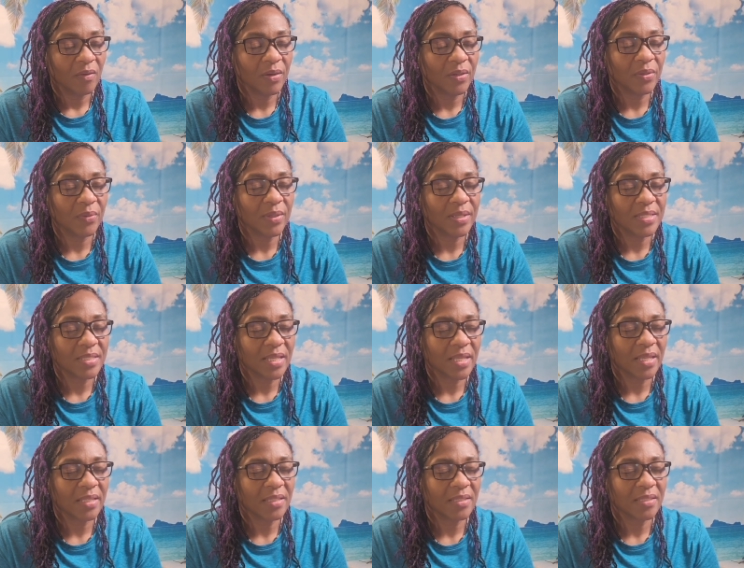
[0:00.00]
how do I
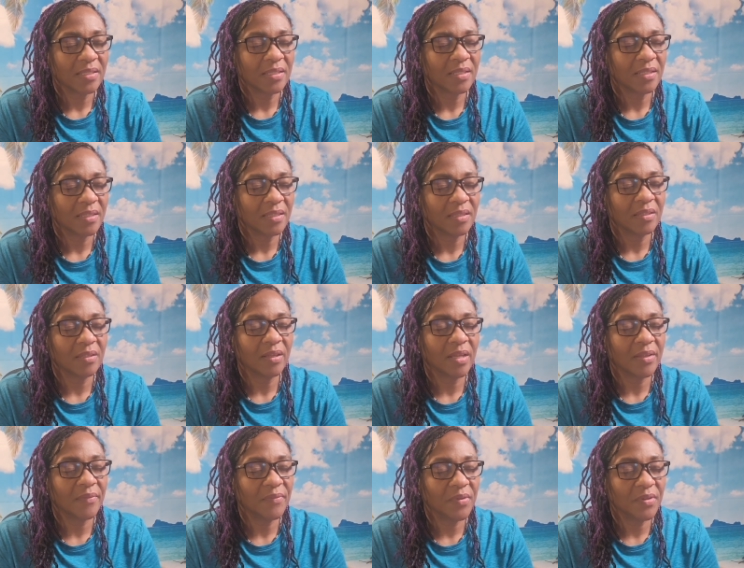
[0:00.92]
say it?
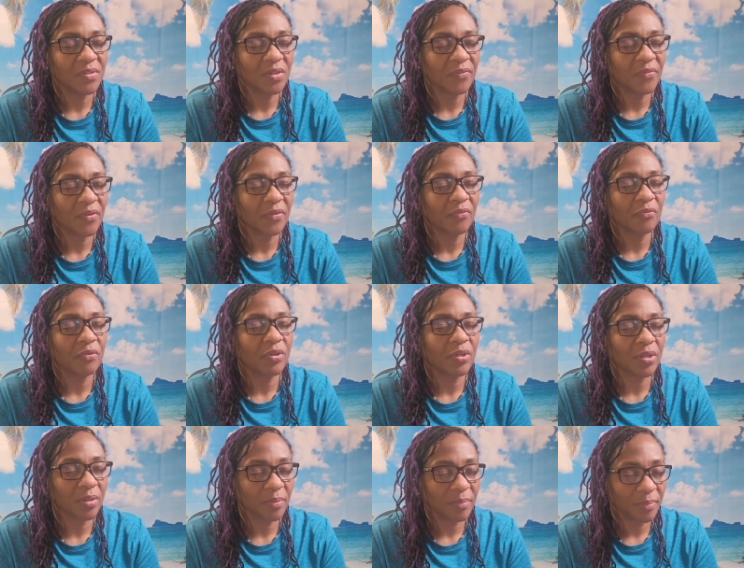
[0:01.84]
They're envious of your
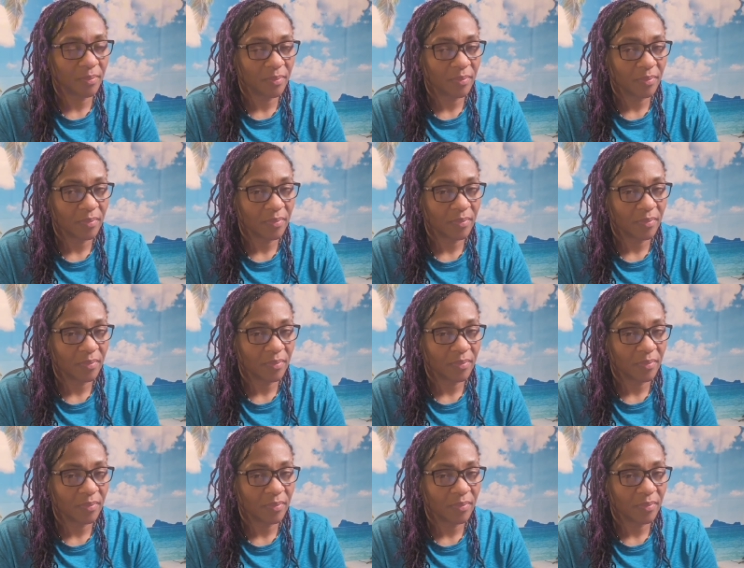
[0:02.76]
freedom.